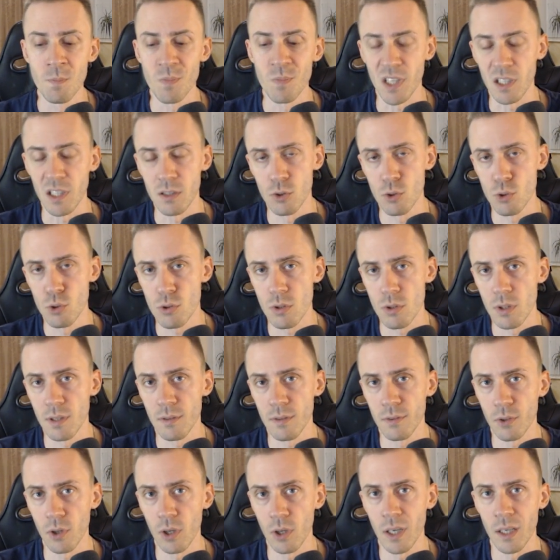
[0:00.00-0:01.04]
And usually
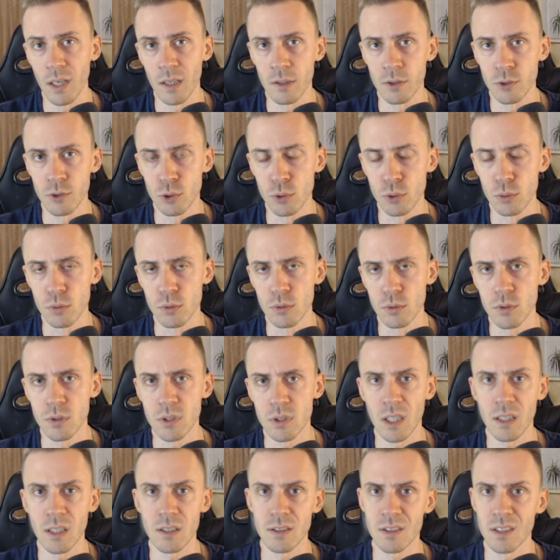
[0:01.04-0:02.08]
for L2's
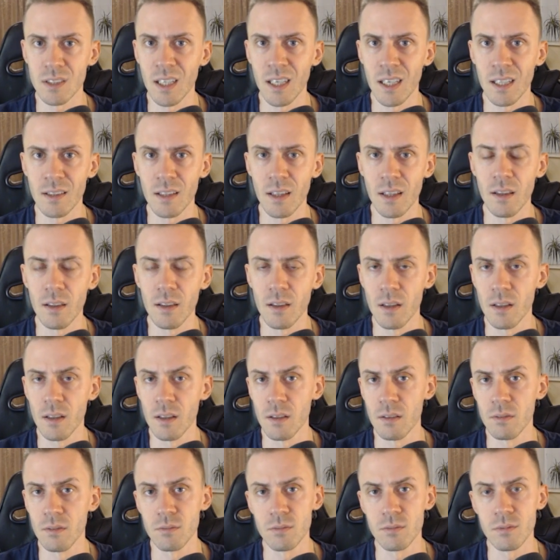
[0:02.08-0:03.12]
testnet,
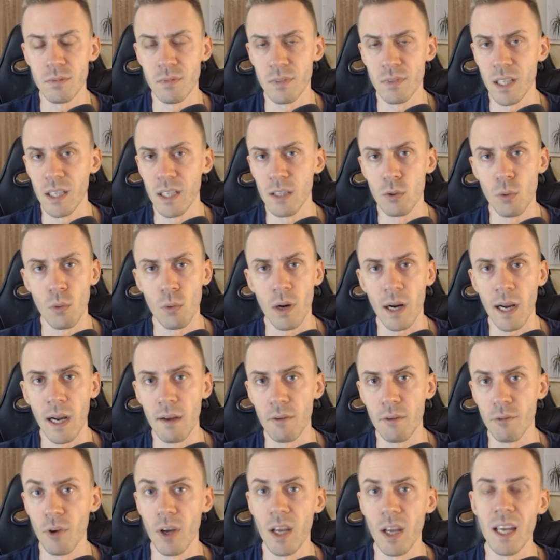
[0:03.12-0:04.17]
either they don't
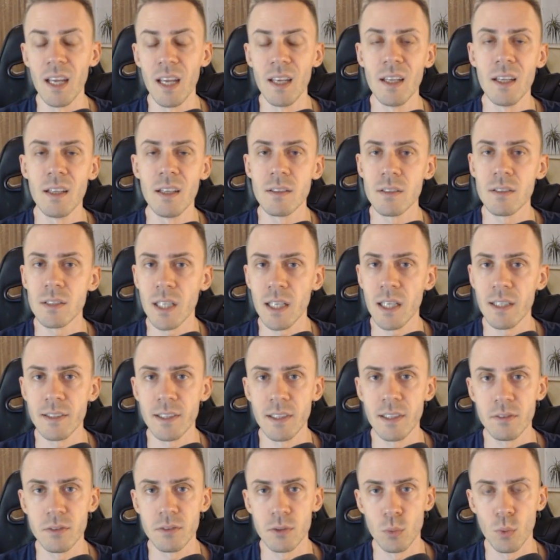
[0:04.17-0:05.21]
have any
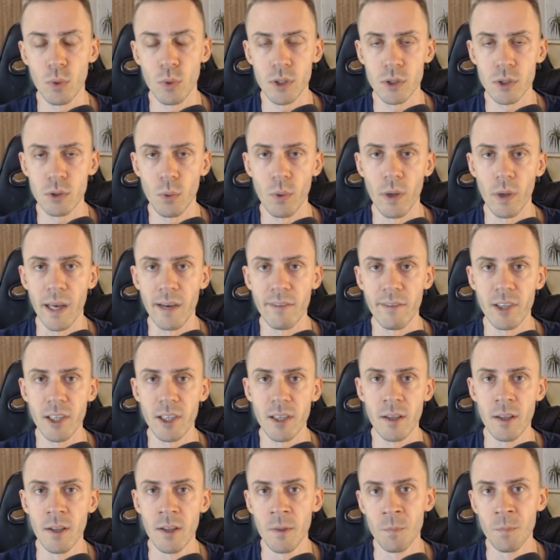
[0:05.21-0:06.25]
incentives
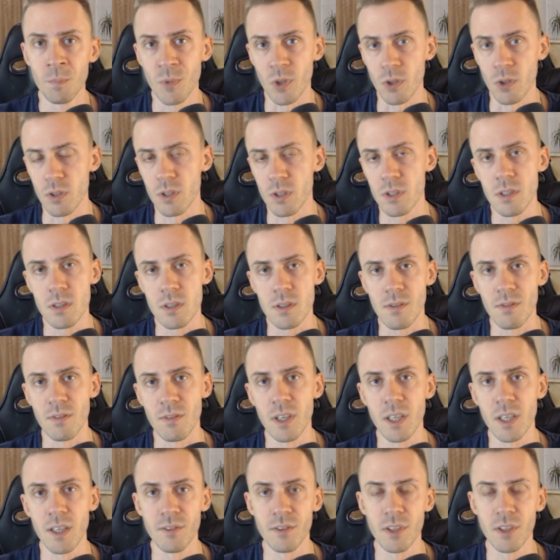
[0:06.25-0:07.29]
whatsoever, so this is a
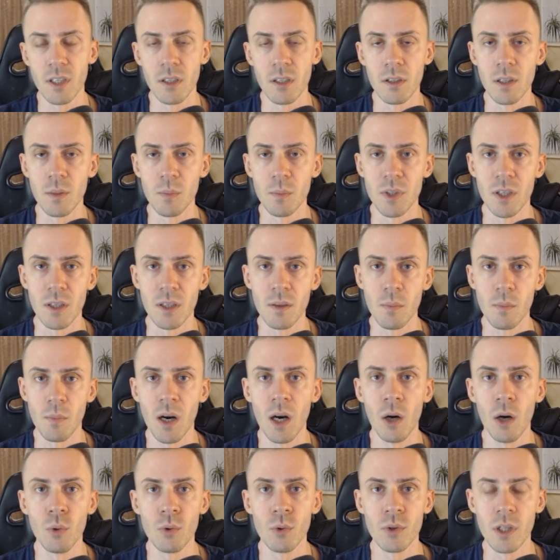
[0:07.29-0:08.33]
very, very limited
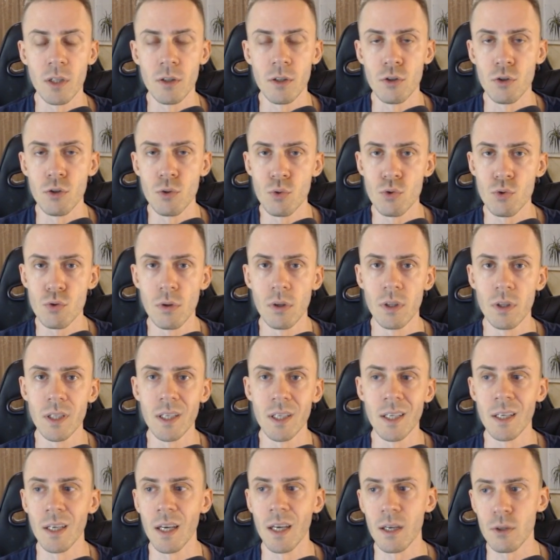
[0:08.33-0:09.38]
amount that
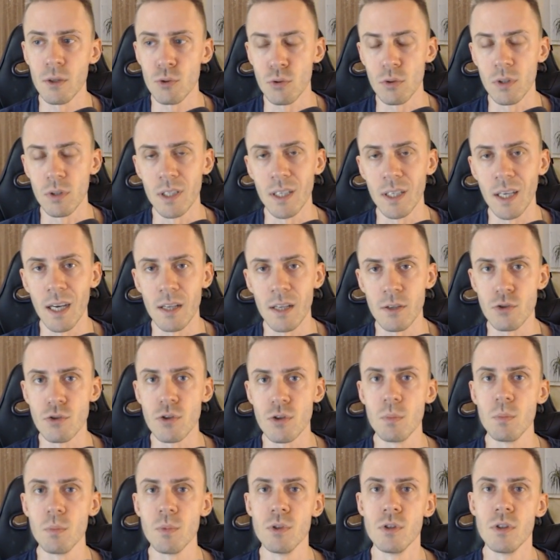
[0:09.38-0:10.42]
usually actually
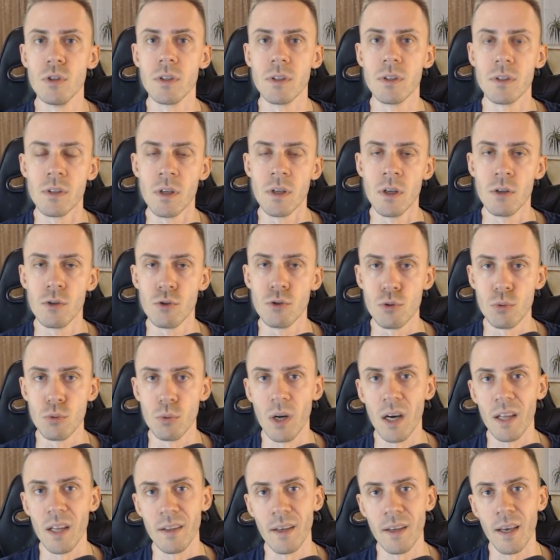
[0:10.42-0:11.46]
attributed to
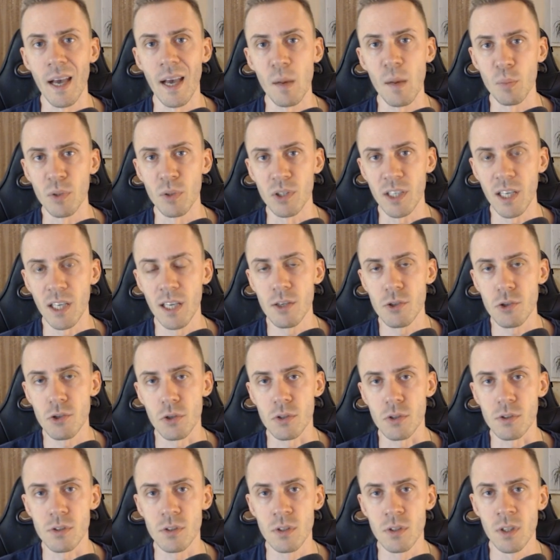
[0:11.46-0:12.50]
other
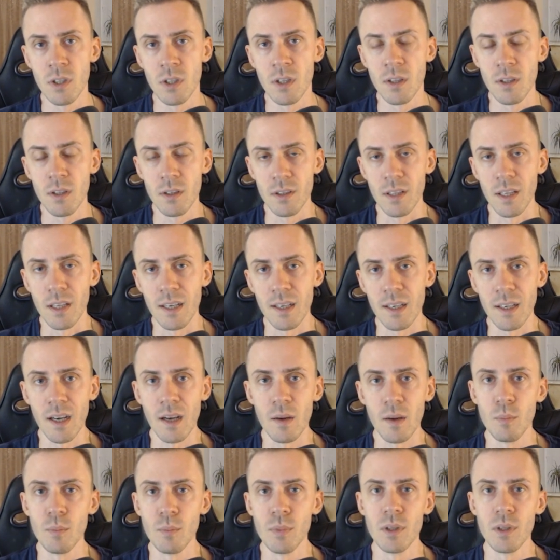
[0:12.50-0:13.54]
applications that
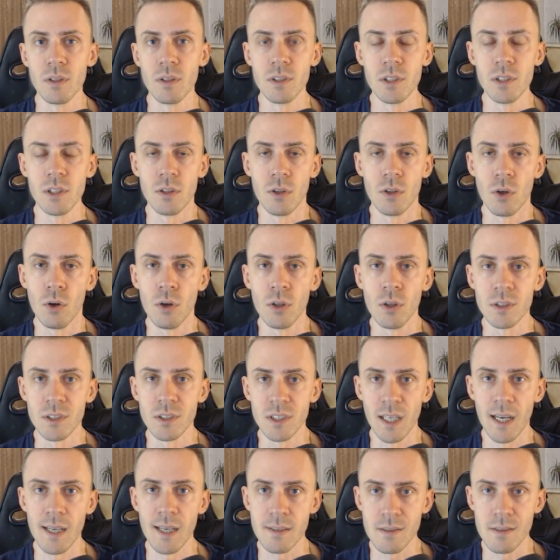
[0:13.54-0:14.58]
are building on
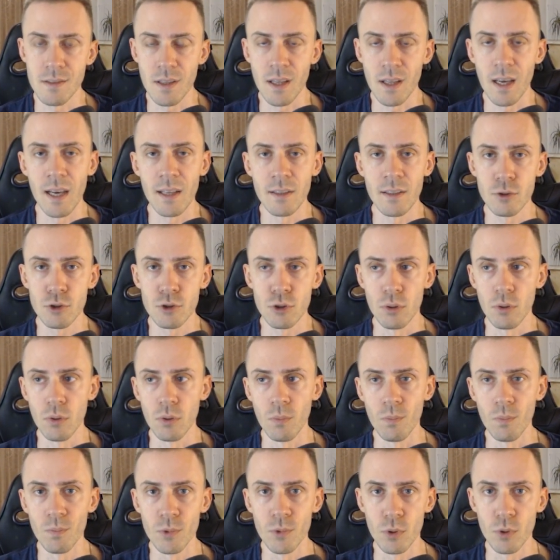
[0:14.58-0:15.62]
testnet so
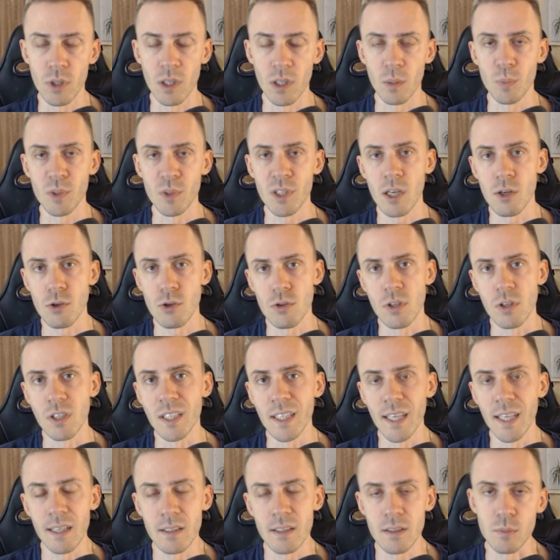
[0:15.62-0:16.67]
you can potentially
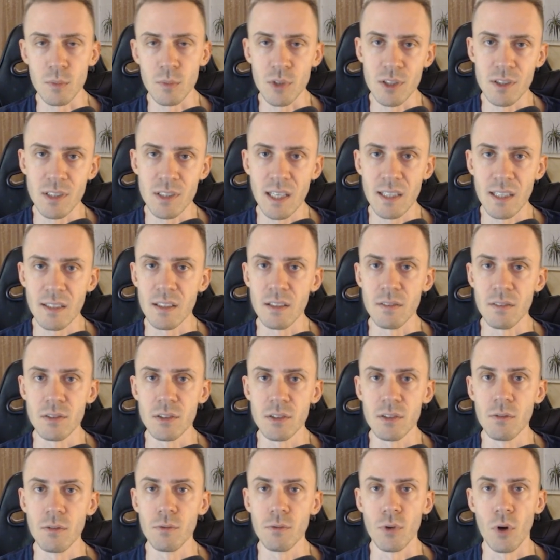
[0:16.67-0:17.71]
get some
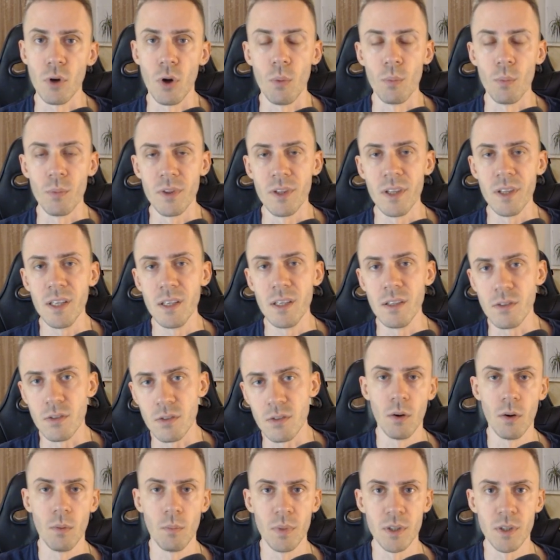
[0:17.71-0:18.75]
incentives from
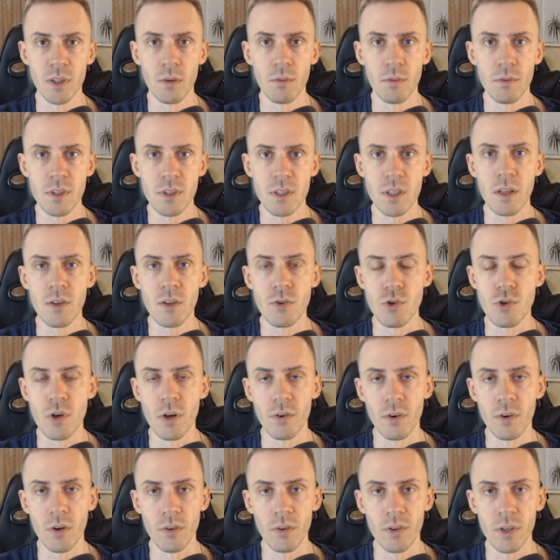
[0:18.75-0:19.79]
these but obviously in
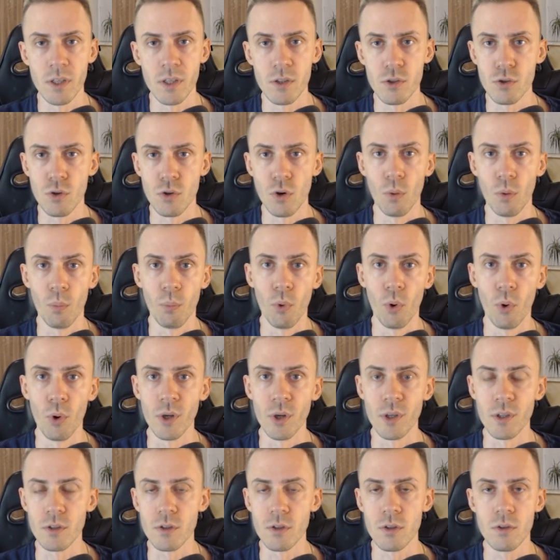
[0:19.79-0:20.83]
general there is no
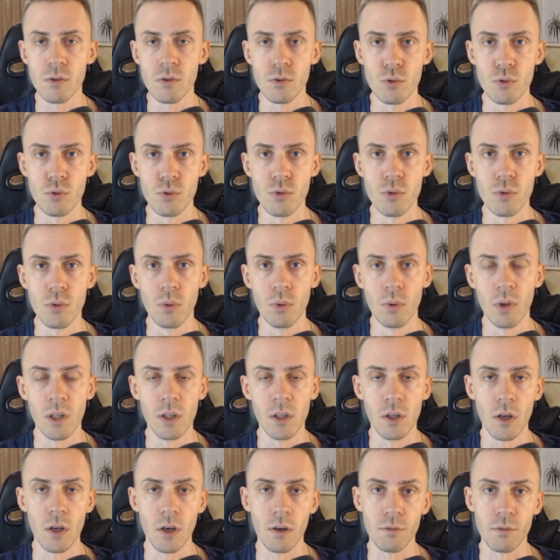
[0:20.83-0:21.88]
point to do a
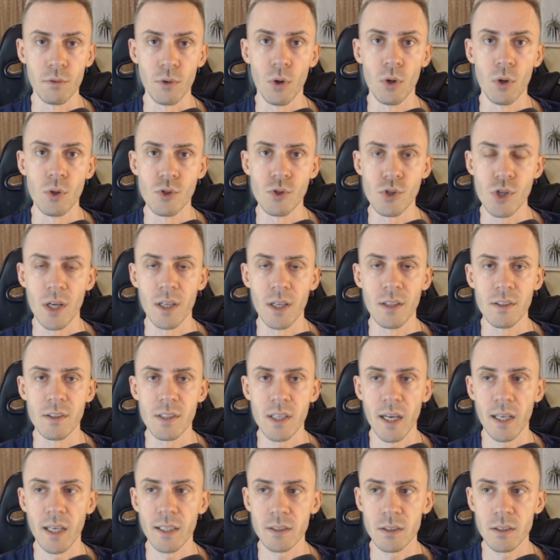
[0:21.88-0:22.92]
lot of on-chain
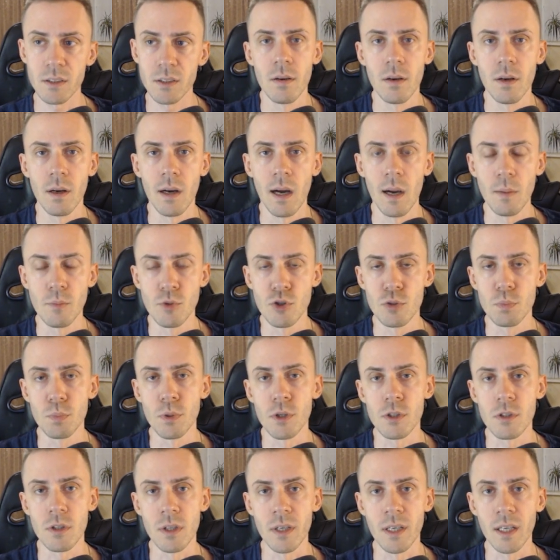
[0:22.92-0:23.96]
tasks. I'm just
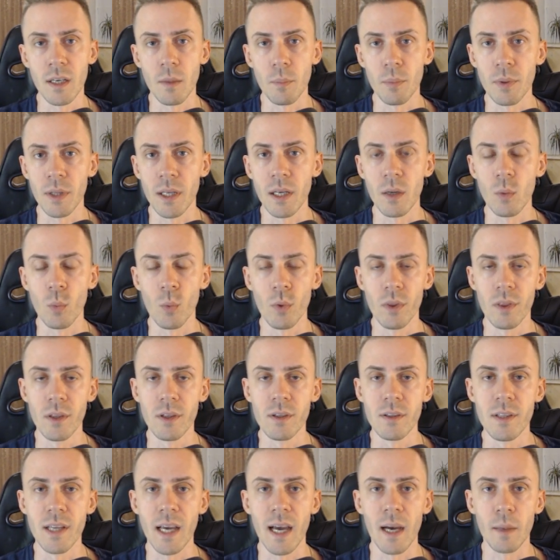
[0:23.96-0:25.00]
personally going to play with the
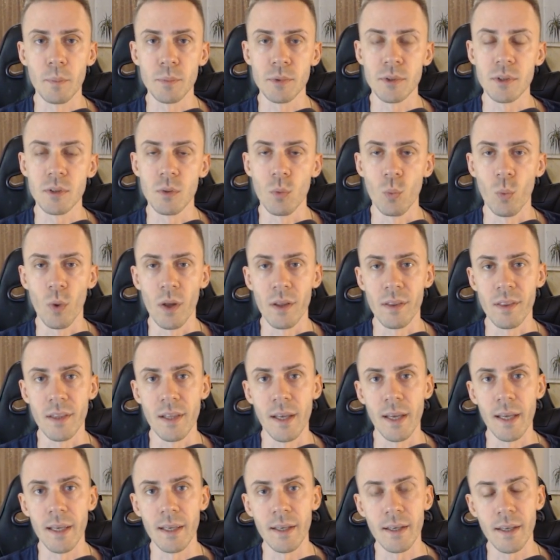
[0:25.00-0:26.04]
dApps when
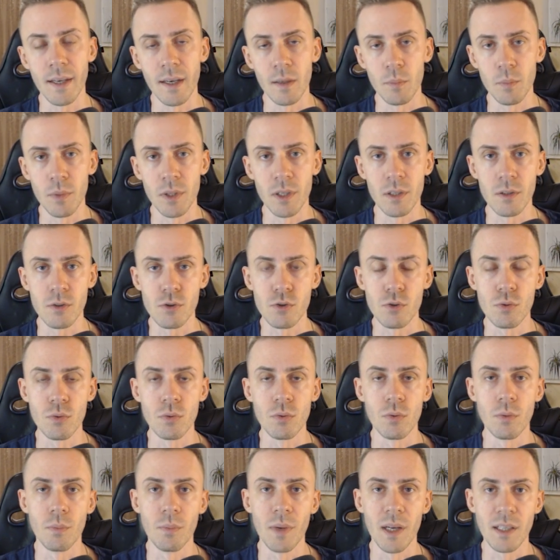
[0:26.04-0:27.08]
they come
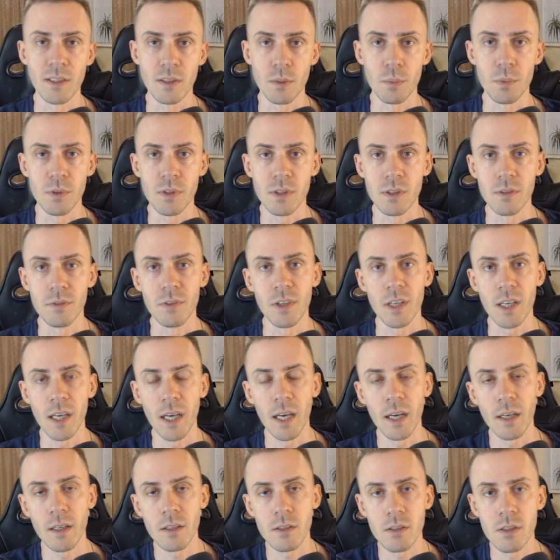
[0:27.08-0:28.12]
into Manta Pacific
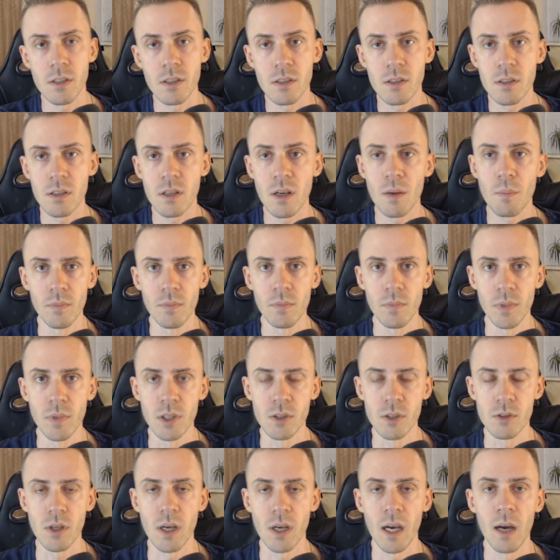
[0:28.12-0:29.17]
ecosystem
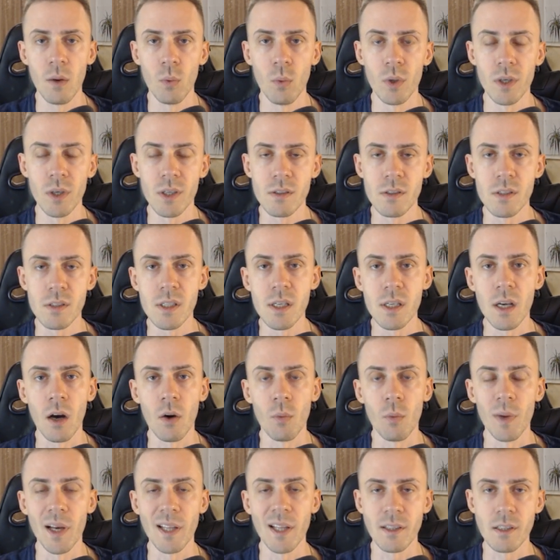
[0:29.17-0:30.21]
because I want to see how
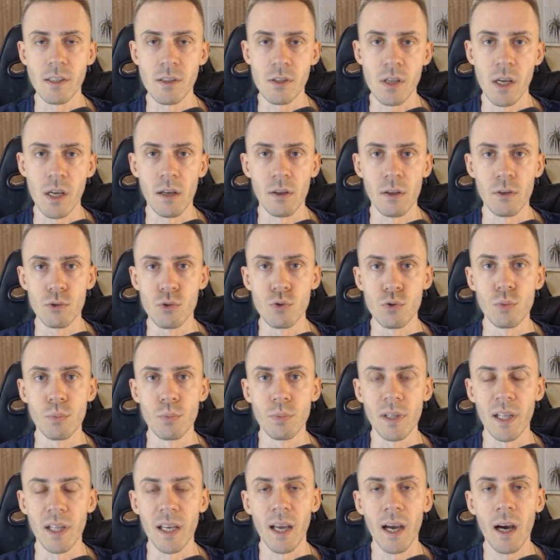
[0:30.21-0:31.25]
Manta's L2
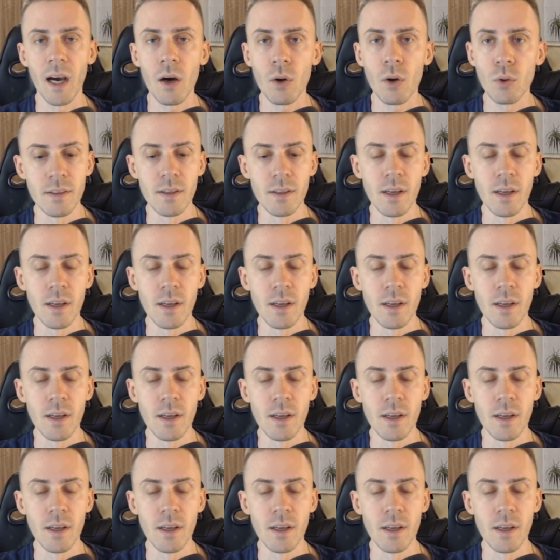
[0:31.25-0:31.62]
play out